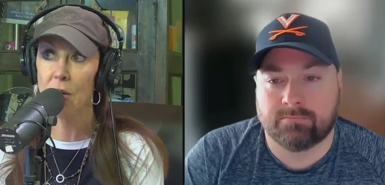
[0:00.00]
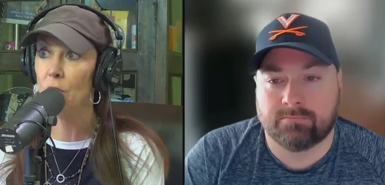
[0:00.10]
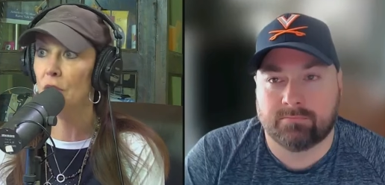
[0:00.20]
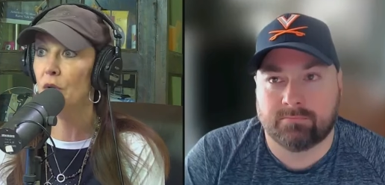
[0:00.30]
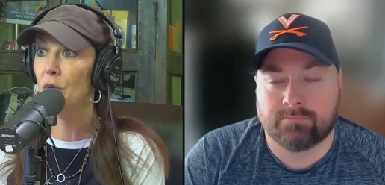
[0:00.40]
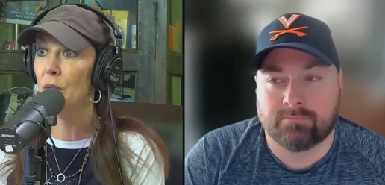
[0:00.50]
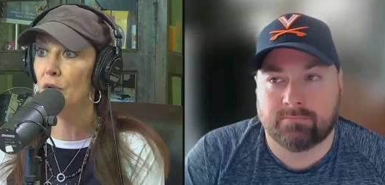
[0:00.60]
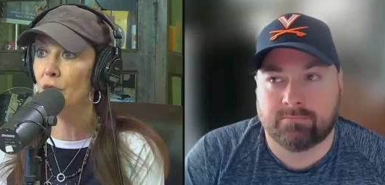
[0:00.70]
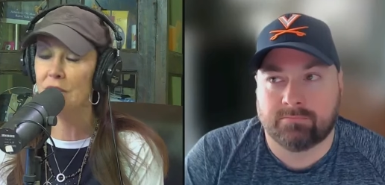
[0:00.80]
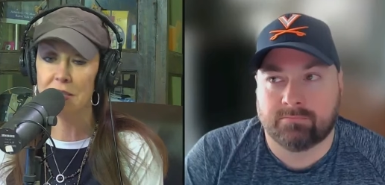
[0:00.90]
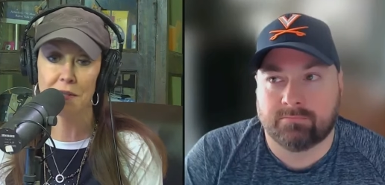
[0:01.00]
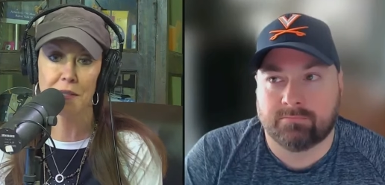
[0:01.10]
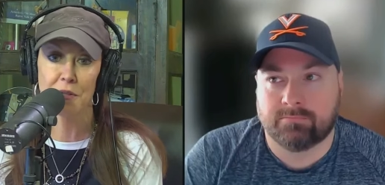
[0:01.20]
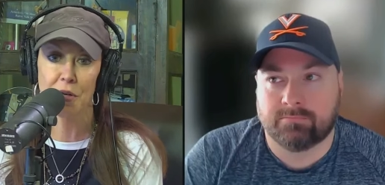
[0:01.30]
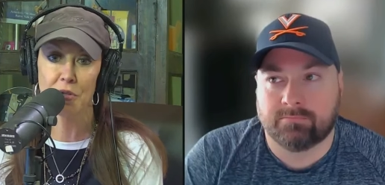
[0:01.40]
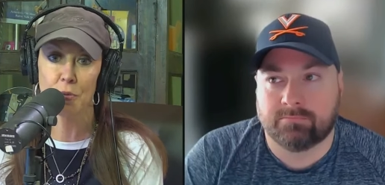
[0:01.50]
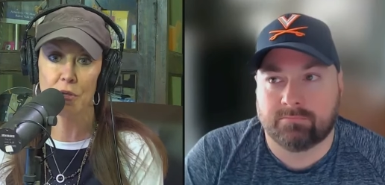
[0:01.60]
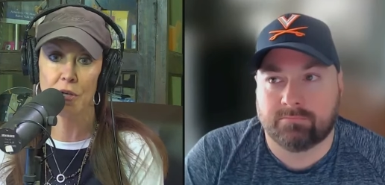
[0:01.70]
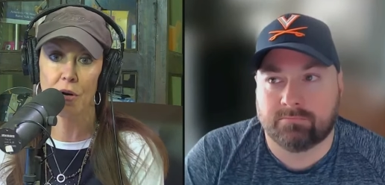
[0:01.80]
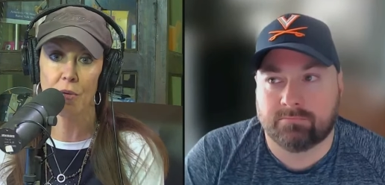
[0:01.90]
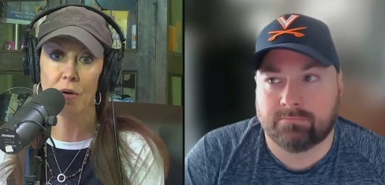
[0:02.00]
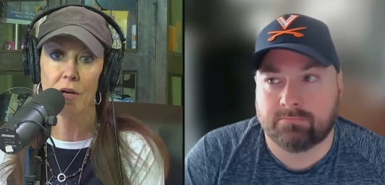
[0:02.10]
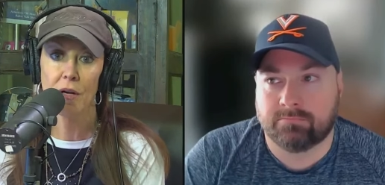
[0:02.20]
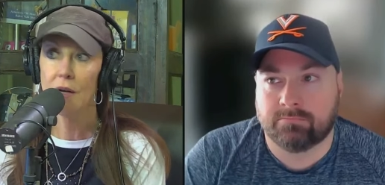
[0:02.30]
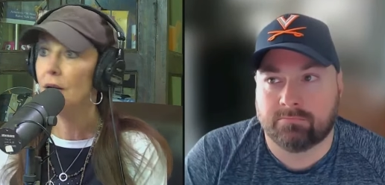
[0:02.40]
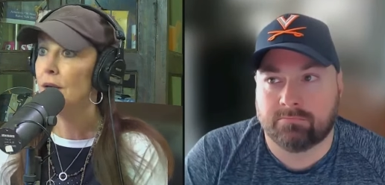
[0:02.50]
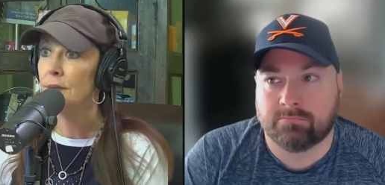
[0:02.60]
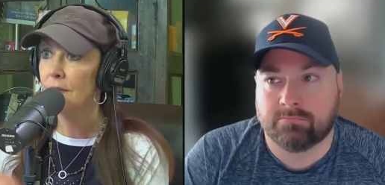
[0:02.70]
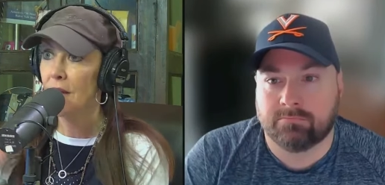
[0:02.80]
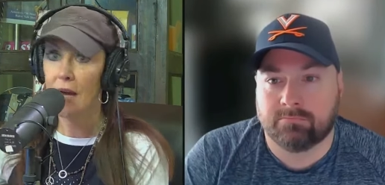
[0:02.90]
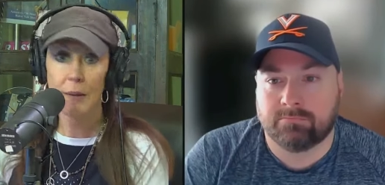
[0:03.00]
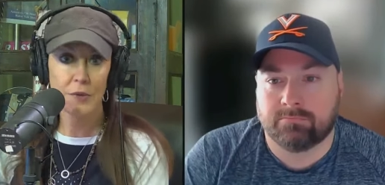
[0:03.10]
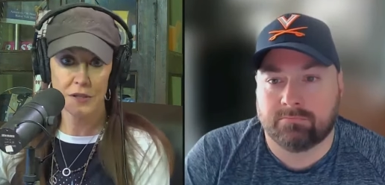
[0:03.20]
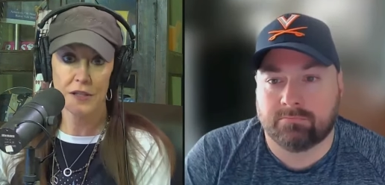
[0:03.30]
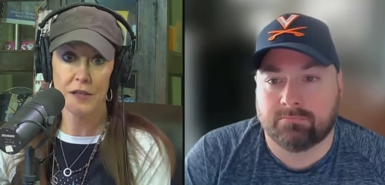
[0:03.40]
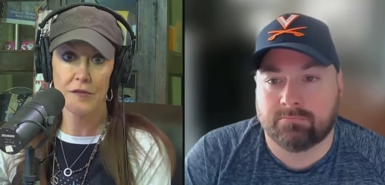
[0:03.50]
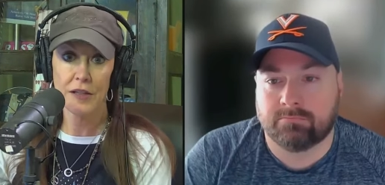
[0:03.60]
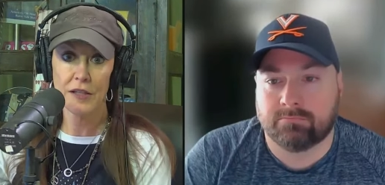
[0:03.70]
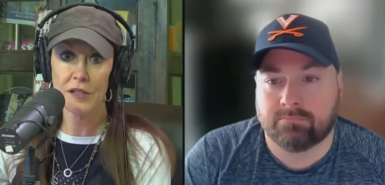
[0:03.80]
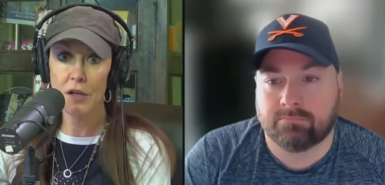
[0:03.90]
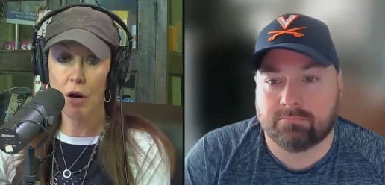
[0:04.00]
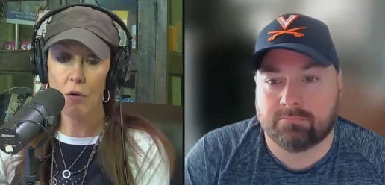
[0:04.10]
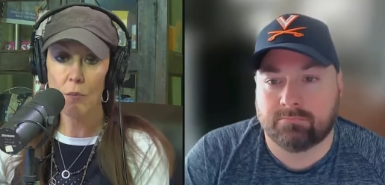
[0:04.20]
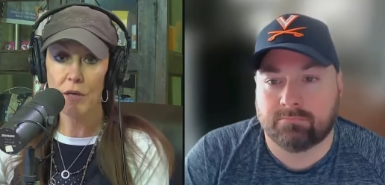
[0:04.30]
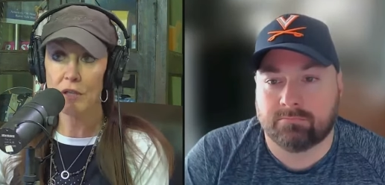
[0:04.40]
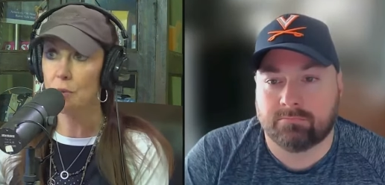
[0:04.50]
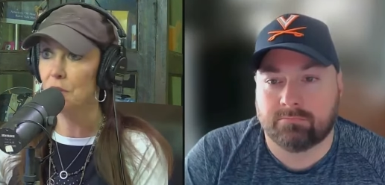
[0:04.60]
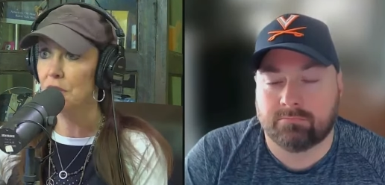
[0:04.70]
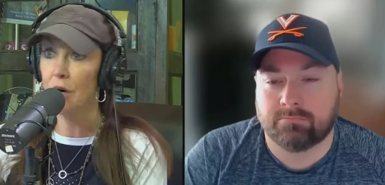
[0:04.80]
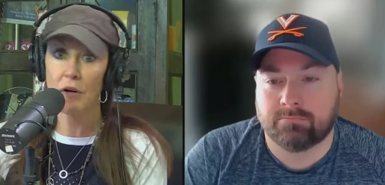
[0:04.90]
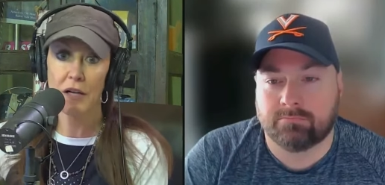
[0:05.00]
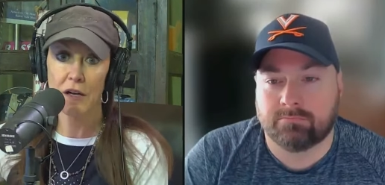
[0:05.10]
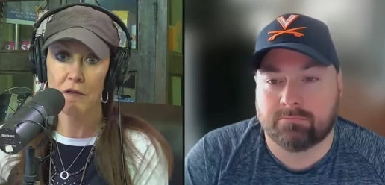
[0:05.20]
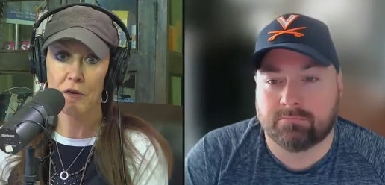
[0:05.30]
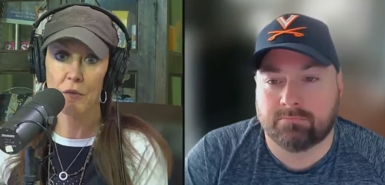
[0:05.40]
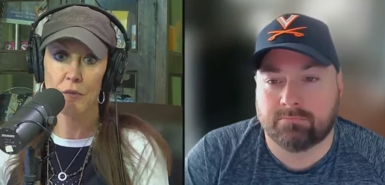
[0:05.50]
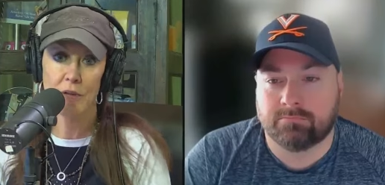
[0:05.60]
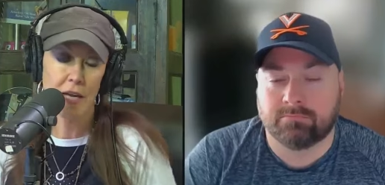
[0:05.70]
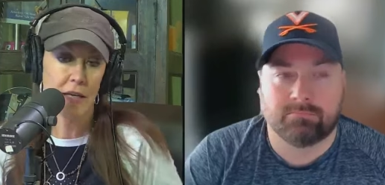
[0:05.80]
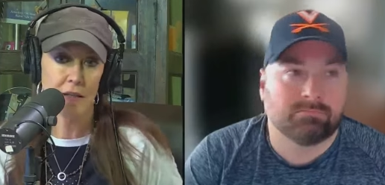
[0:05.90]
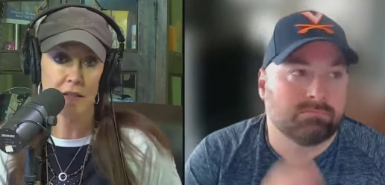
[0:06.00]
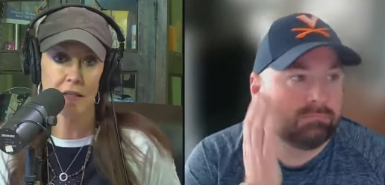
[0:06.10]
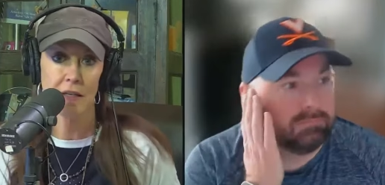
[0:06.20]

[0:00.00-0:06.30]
Speaker 1: Would there be a reason the judge would go? I'm just going to let this go because we're starting in a few days.